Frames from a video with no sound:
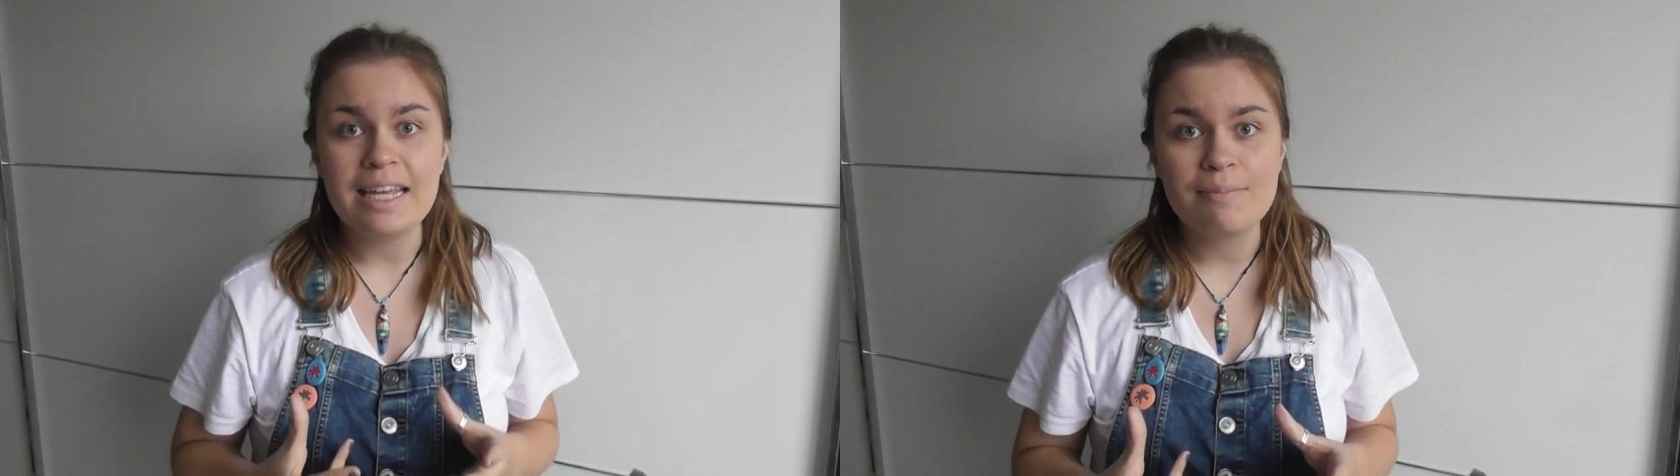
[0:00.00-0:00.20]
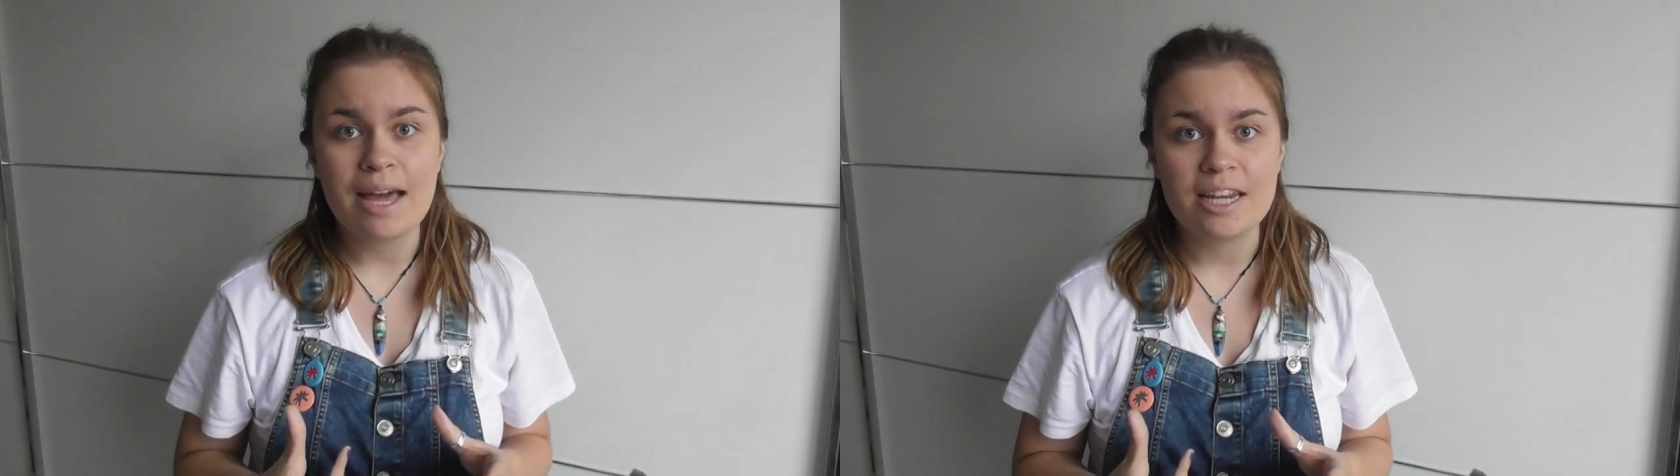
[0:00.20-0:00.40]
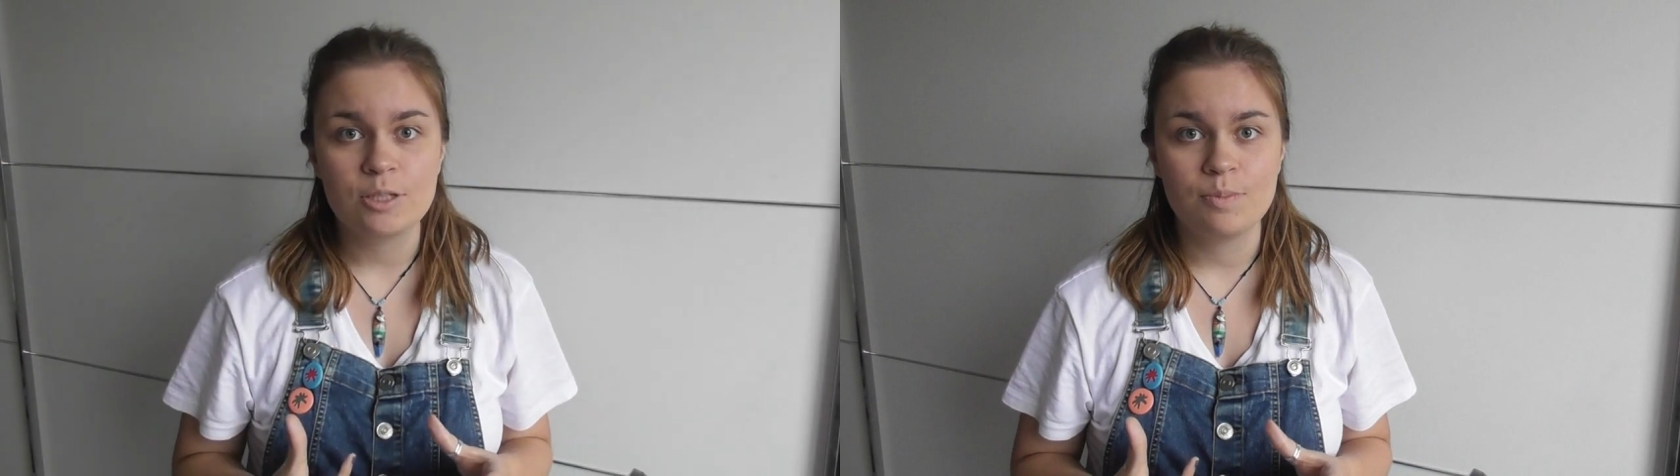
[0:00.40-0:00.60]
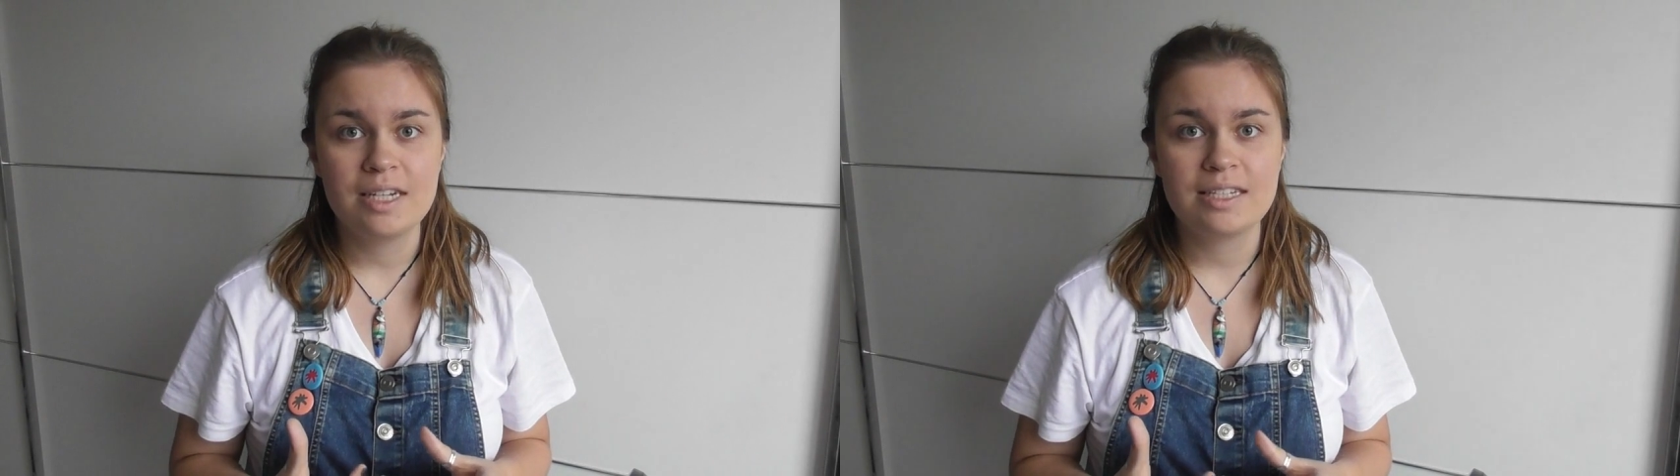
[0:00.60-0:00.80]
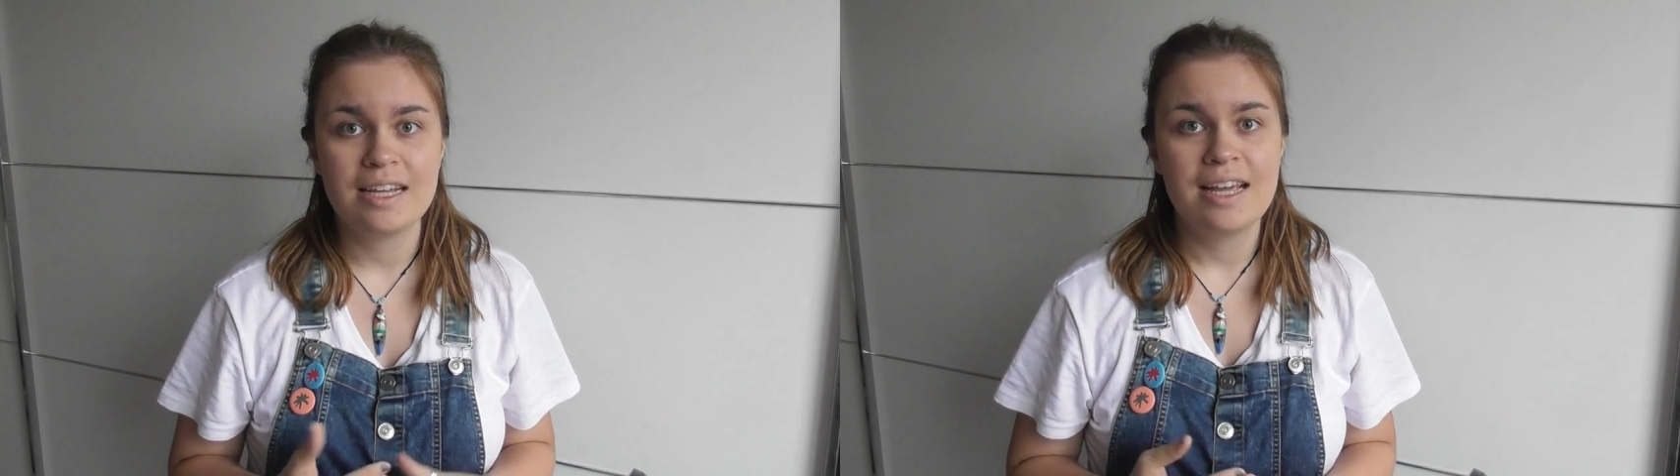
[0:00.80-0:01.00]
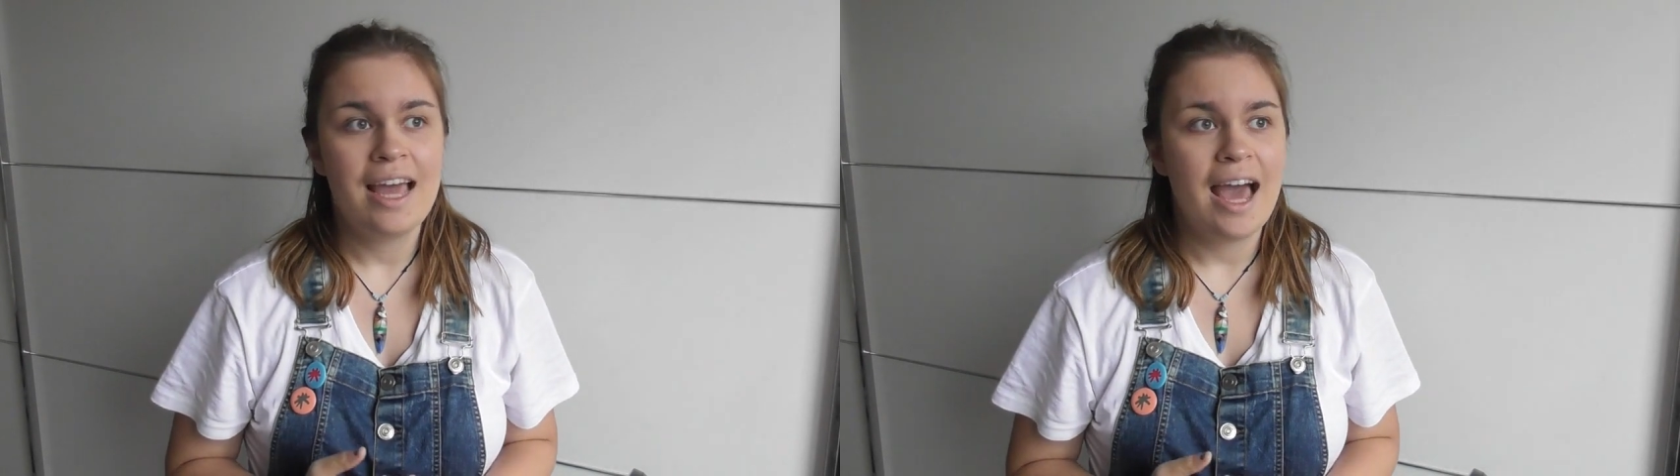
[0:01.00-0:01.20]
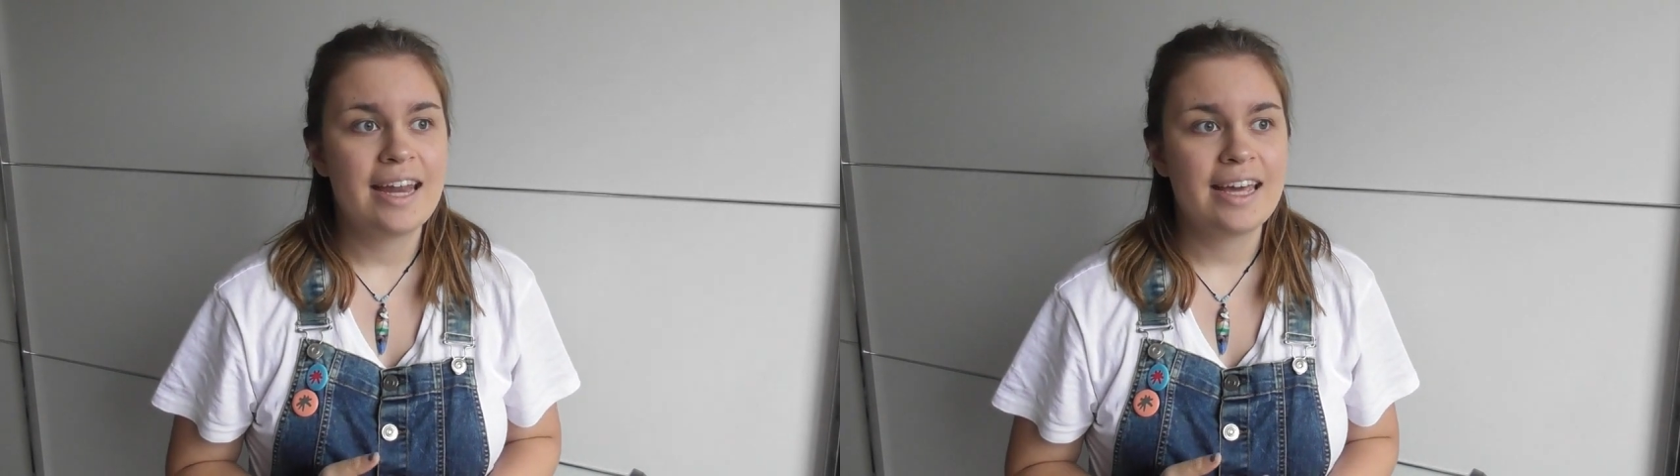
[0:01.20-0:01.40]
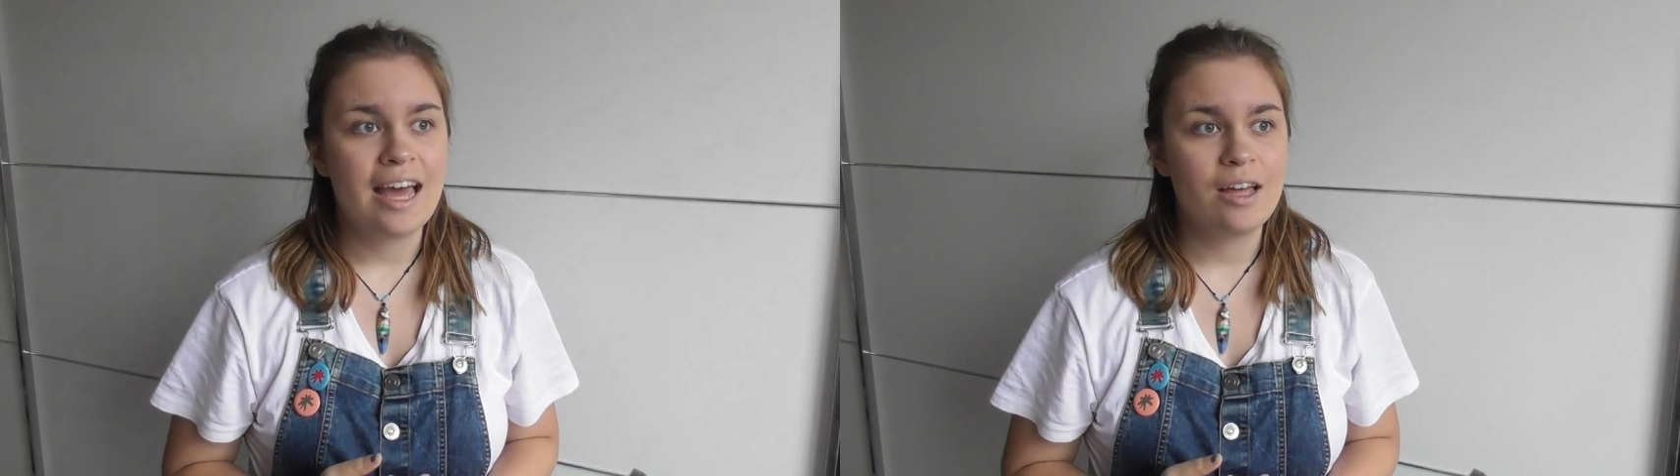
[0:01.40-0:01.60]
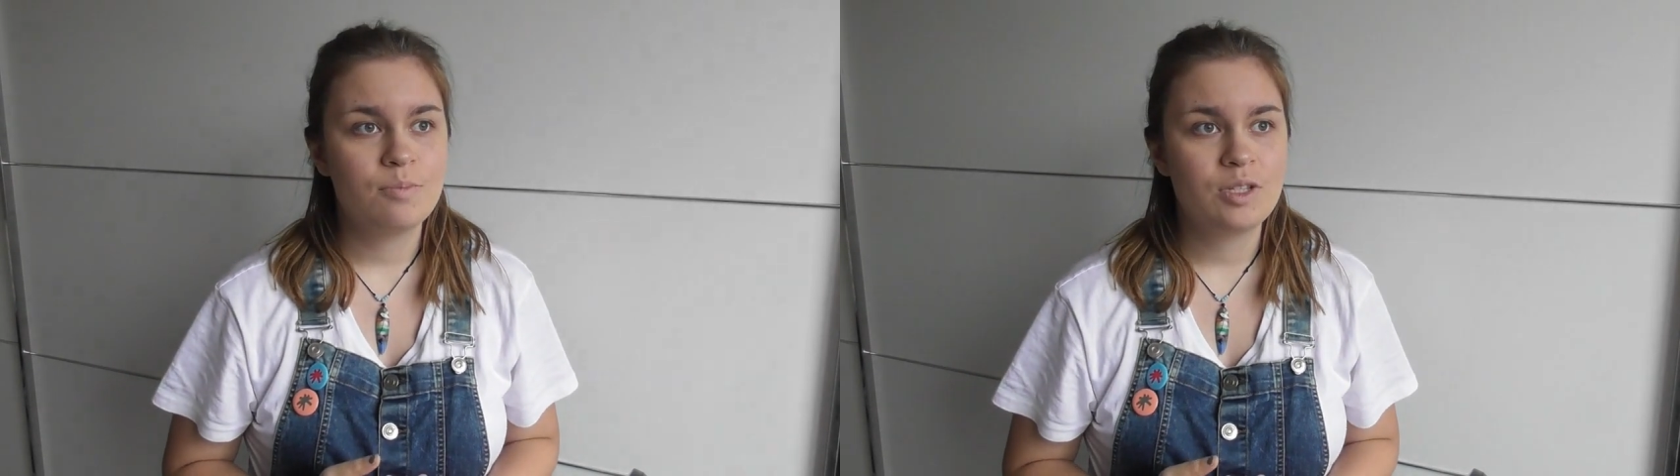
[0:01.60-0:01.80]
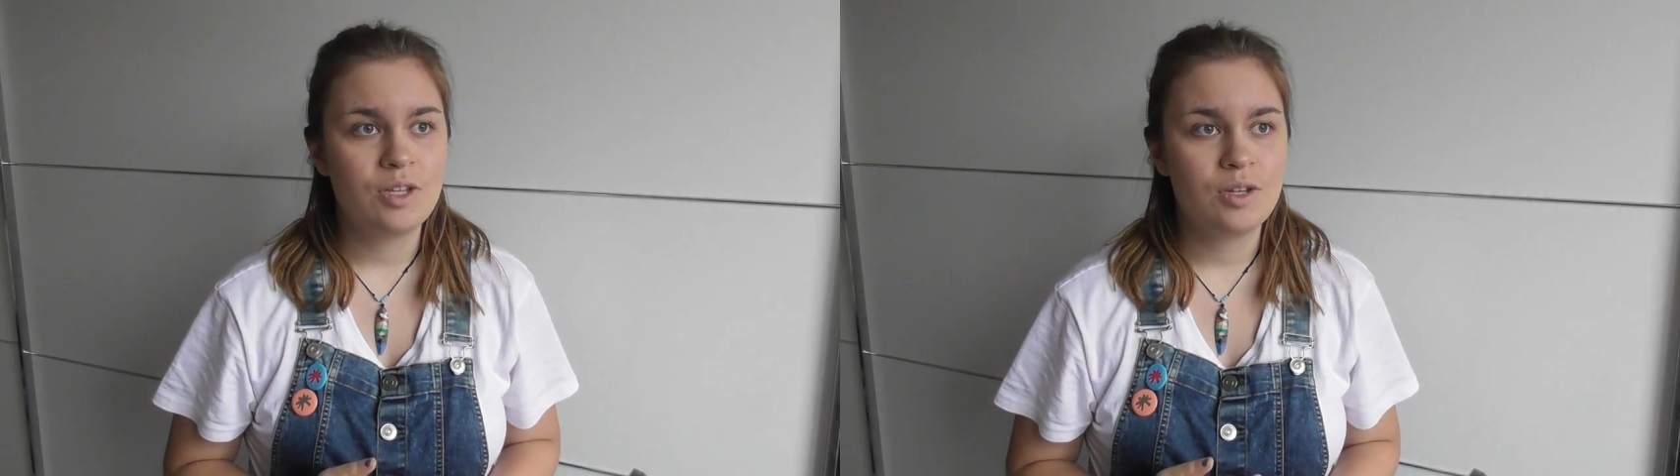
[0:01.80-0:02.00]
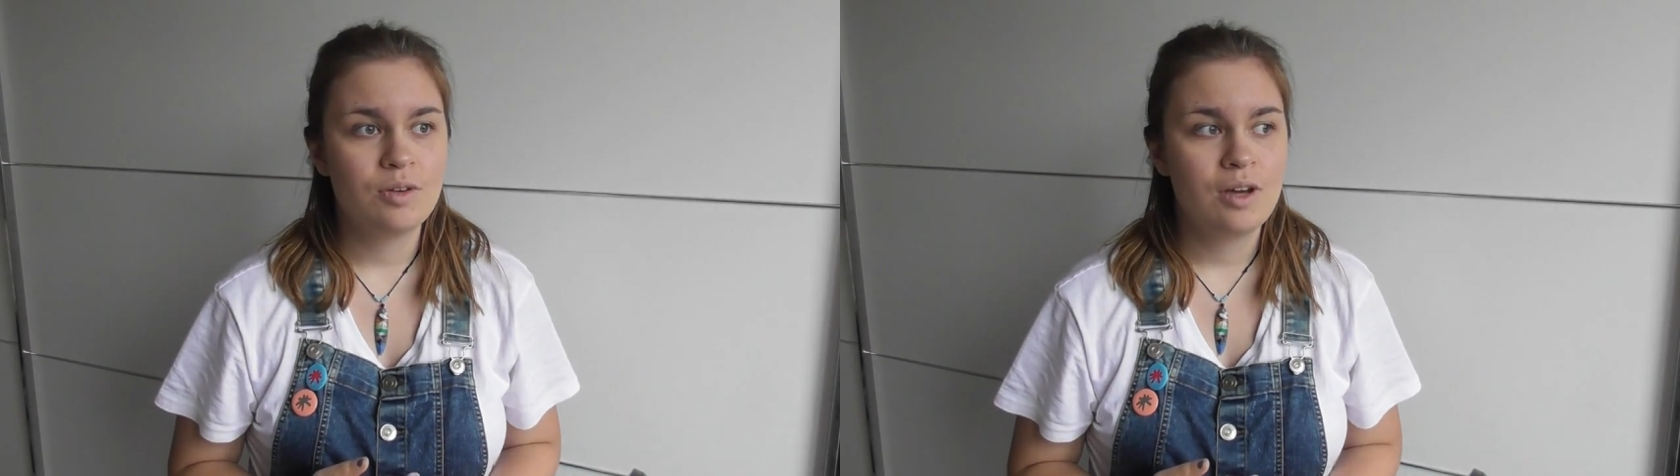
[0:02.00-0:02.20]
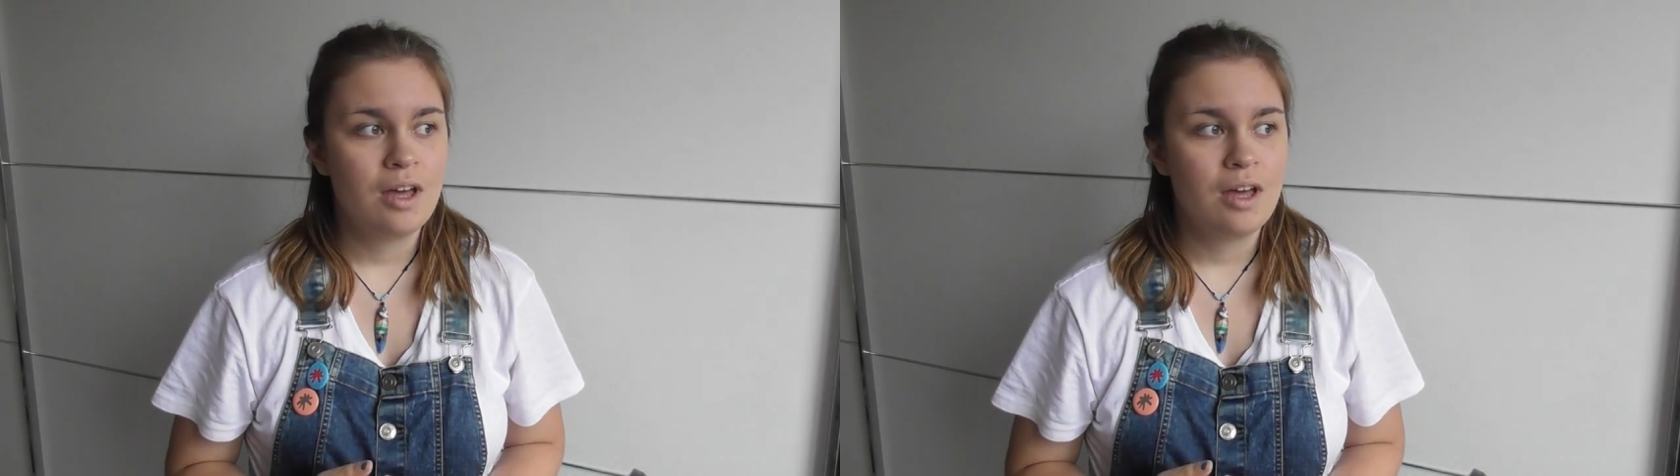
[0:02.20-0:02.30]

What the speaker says: management, and it helps you